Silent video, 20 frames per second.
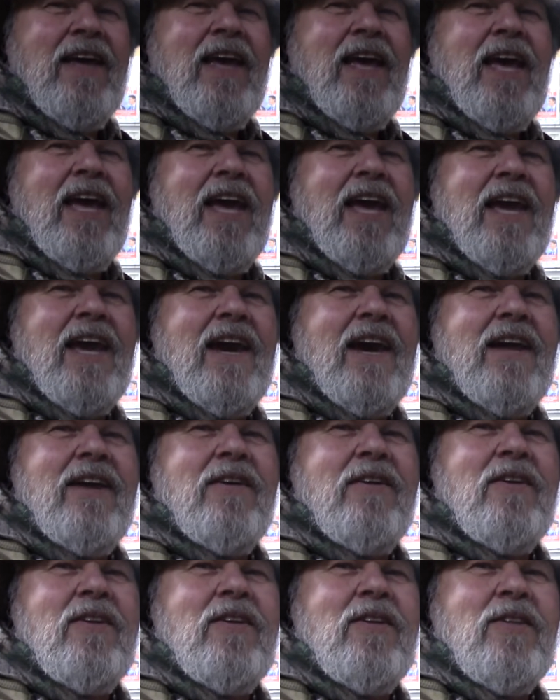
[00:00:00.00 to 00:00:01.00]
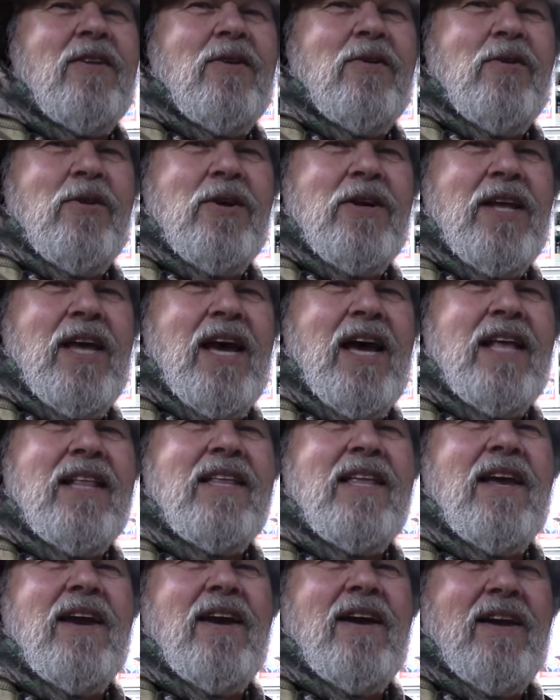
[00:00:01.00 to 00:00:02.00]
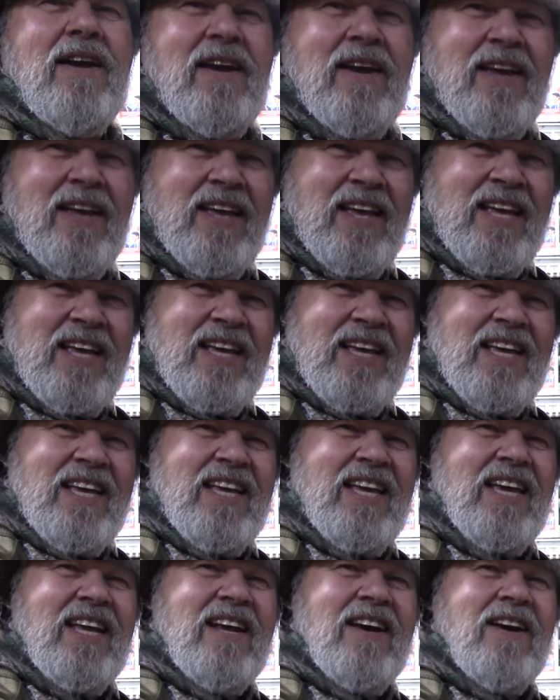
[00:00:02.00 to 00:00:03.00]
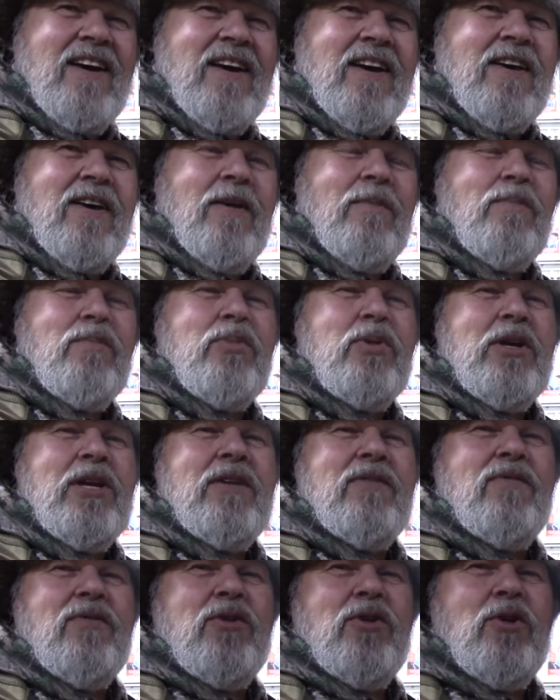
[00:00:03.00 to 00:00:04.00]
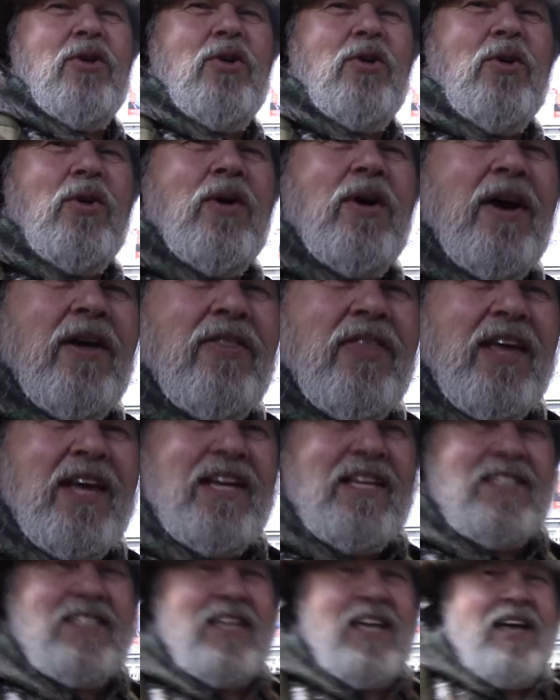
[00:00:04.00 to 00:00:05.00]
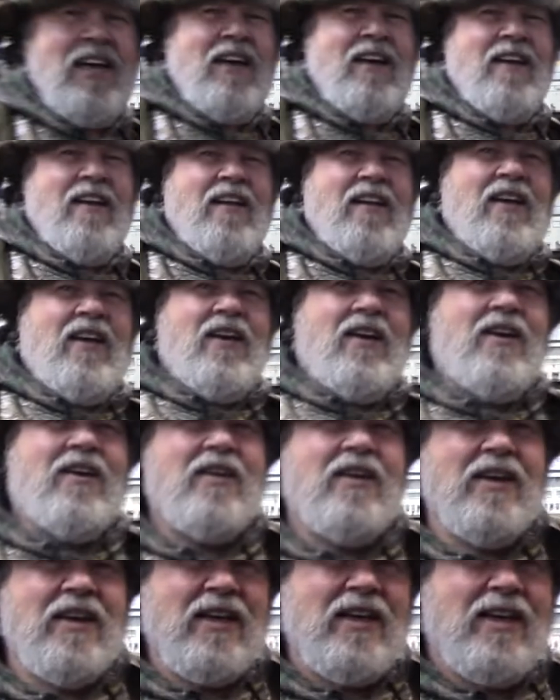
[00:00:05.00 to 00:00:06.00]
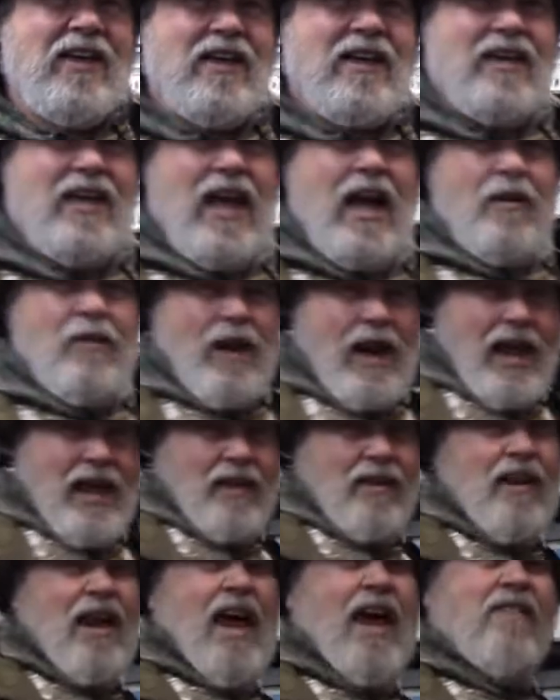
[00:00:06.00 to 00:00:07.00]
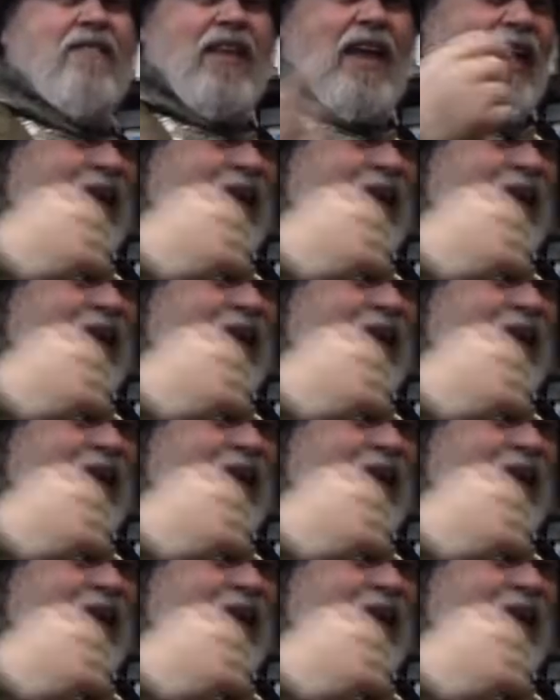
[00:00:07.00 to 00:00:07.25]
Hang on, I'm gonna lower that there. Get a complete view of things. Yeah, but I'm gonna have to.